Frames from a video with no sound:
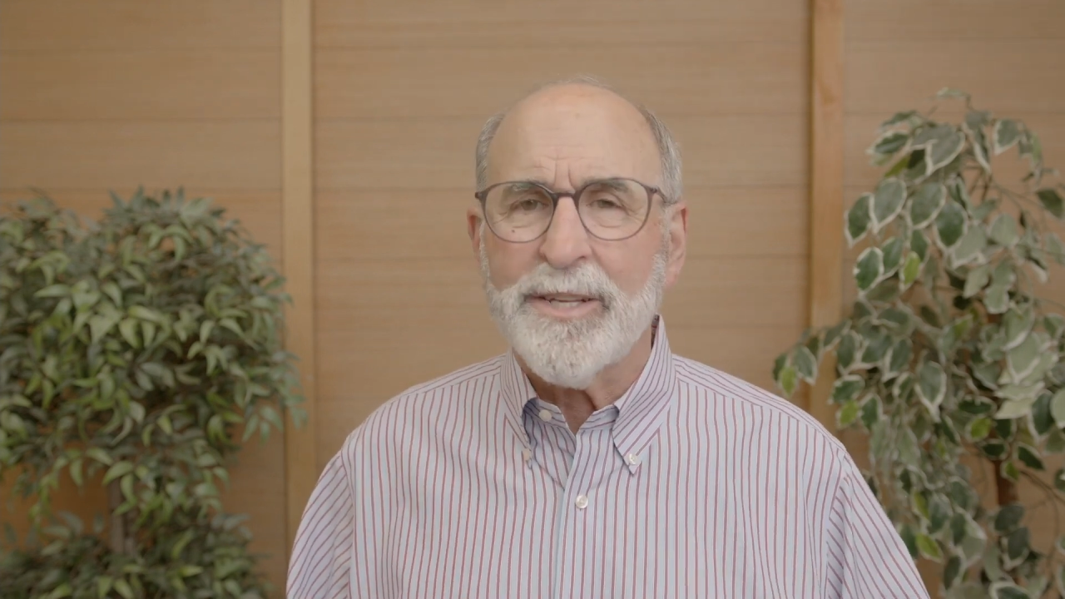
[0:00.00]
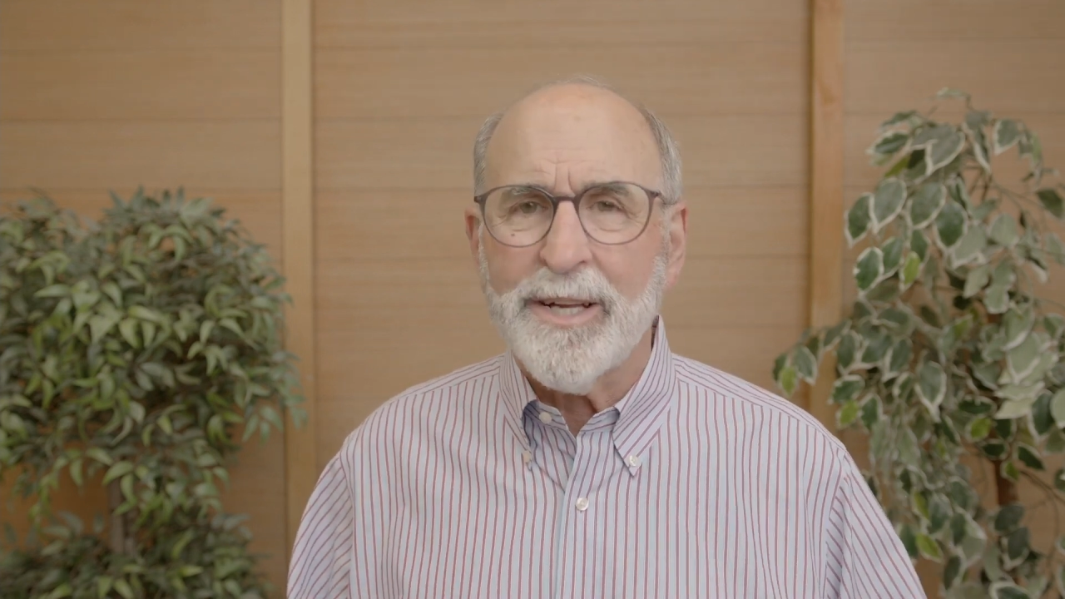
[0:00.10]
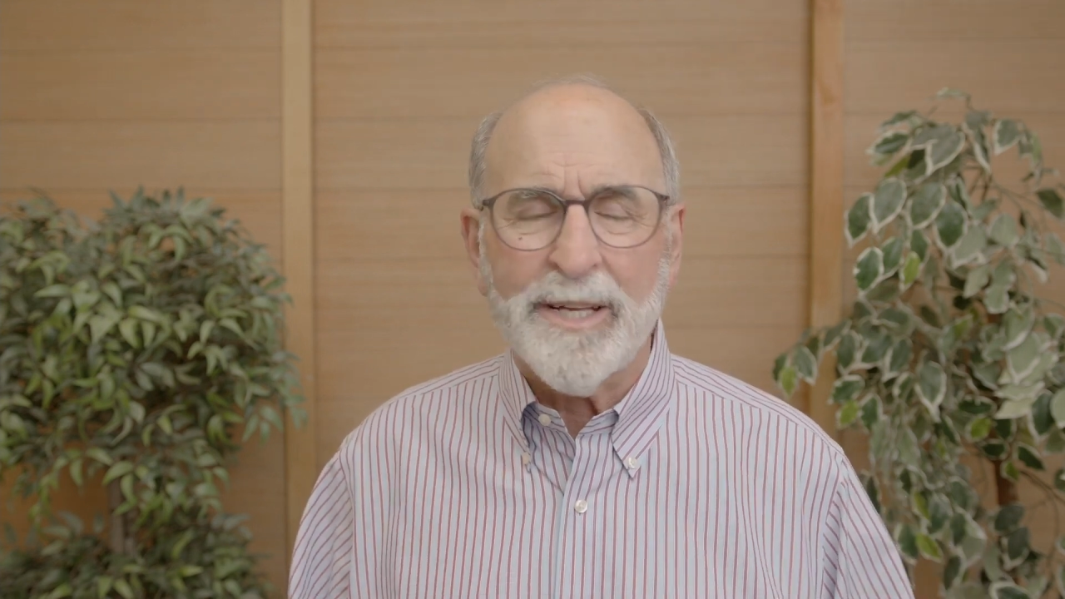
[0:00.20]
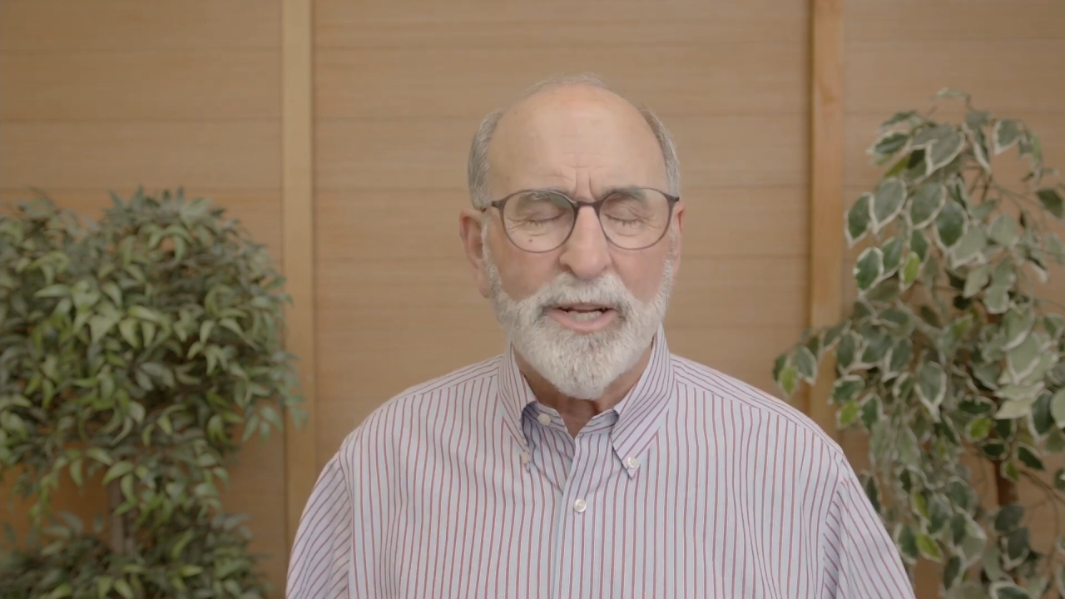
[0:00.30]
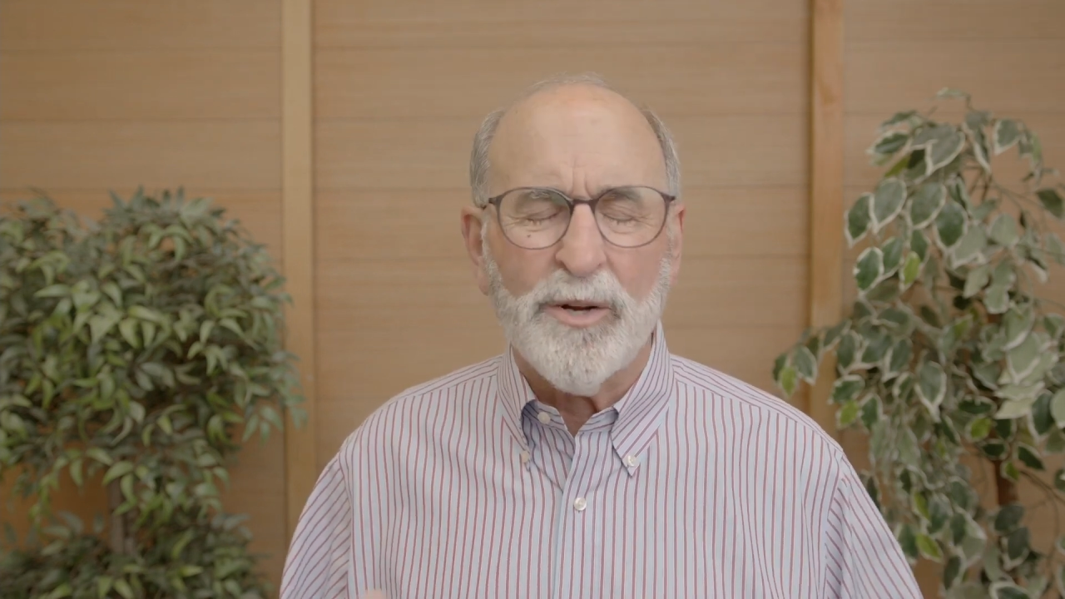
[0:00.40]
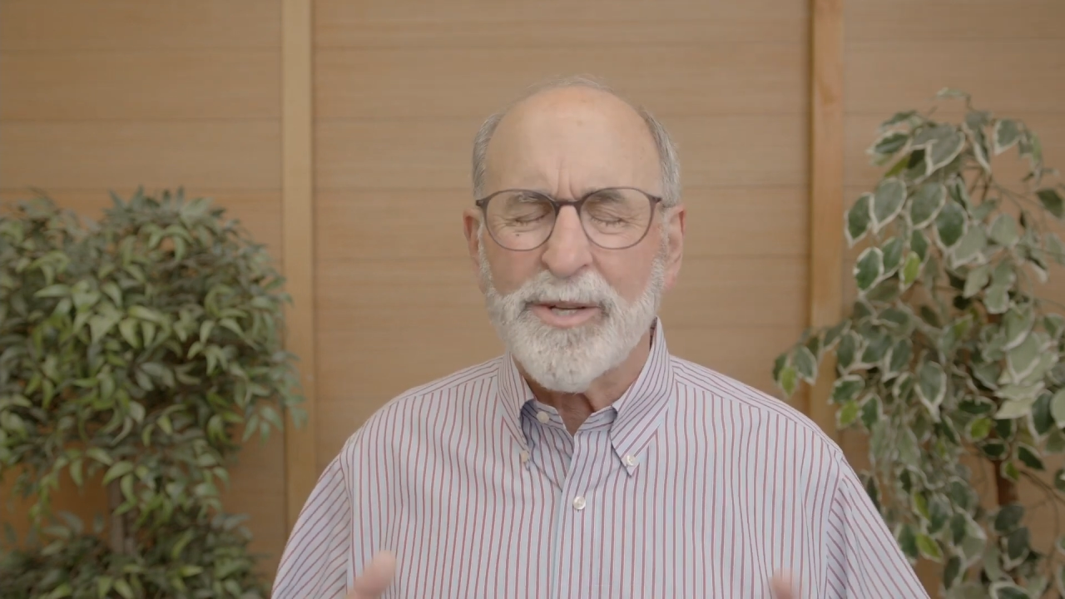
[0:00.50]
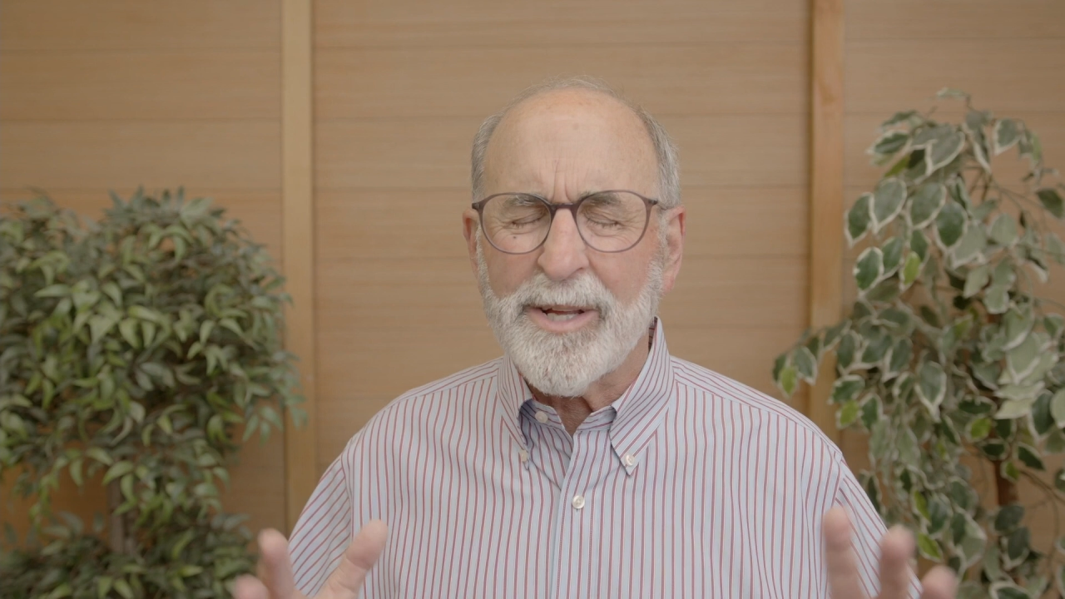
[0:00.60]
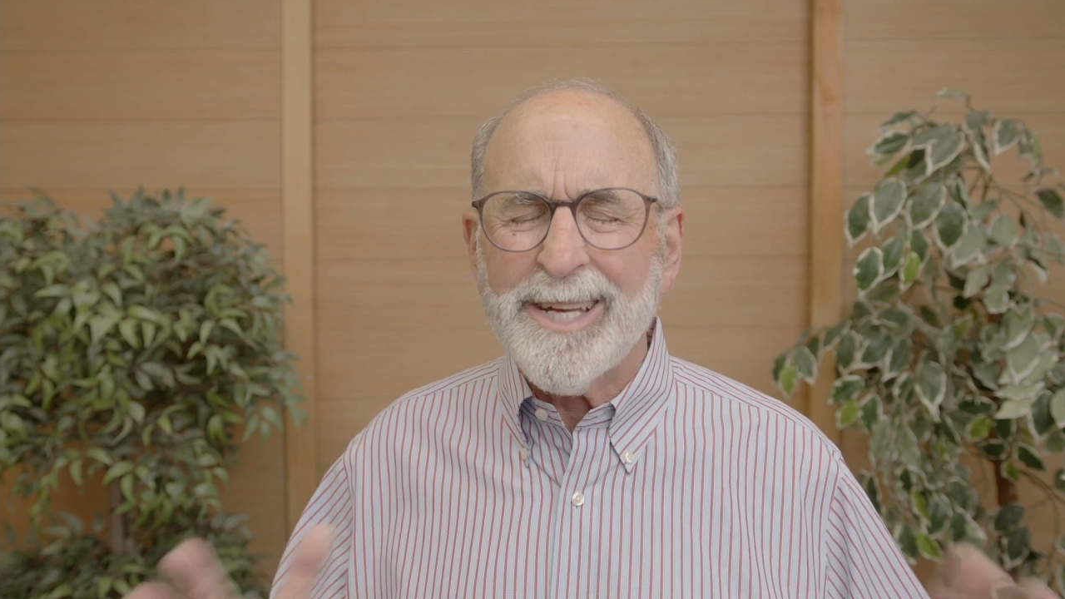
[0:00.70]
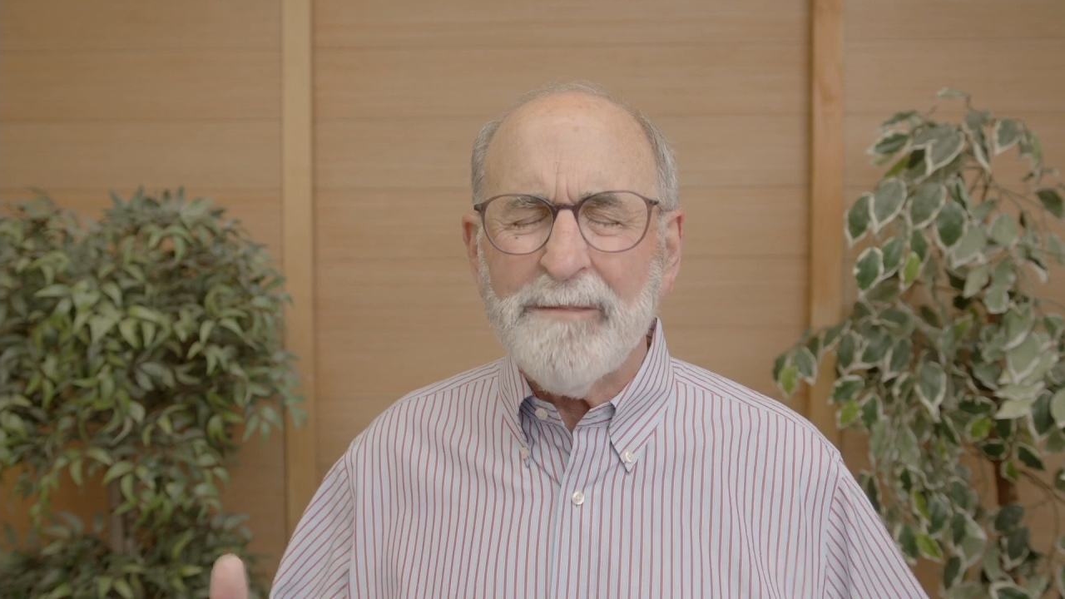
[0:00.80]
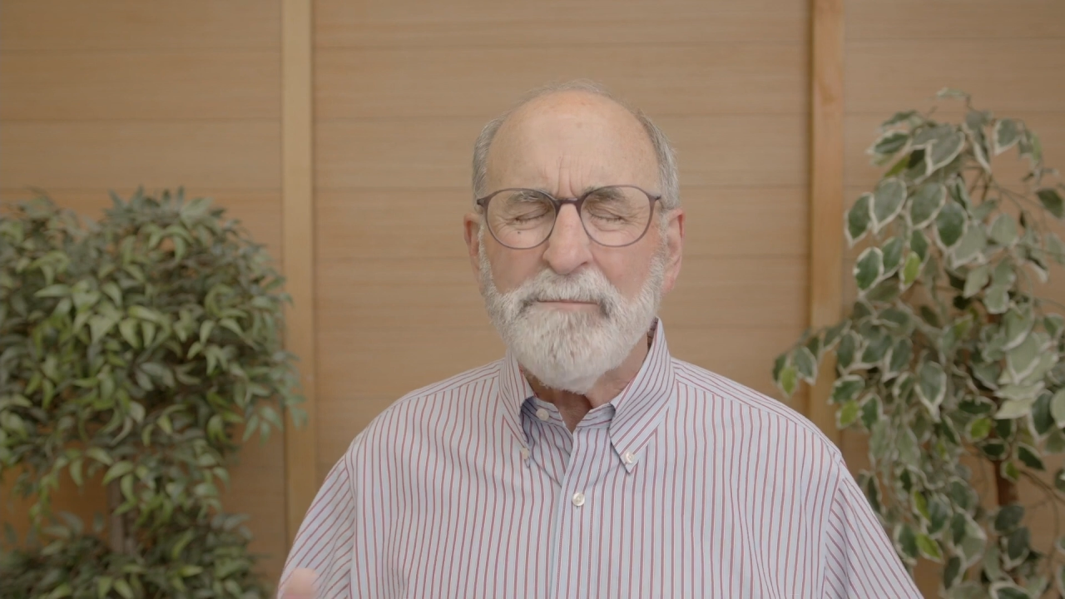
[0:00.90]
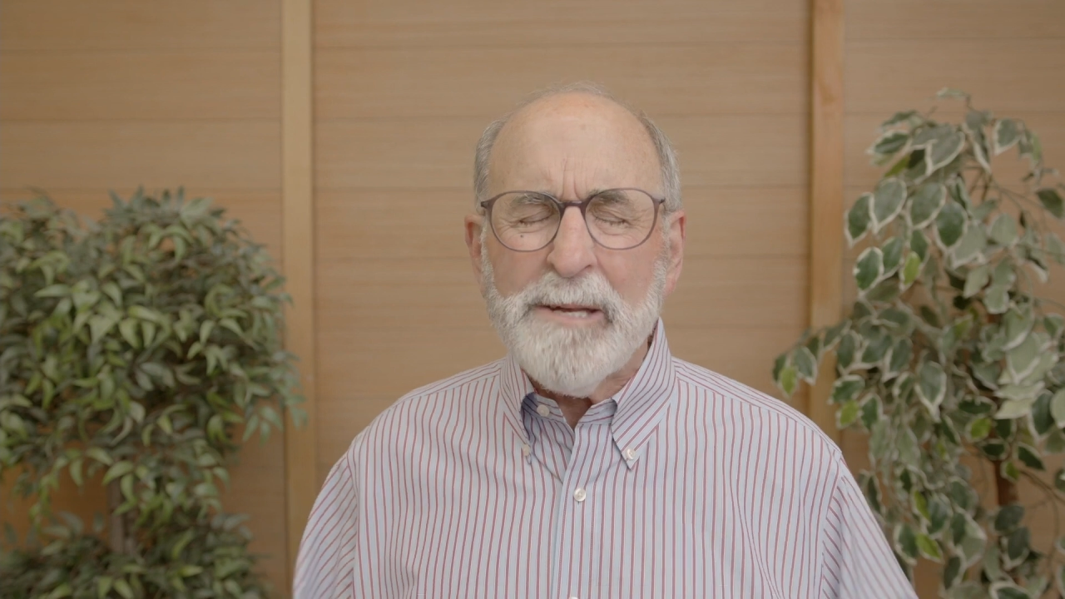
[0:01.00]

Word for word: to you know to give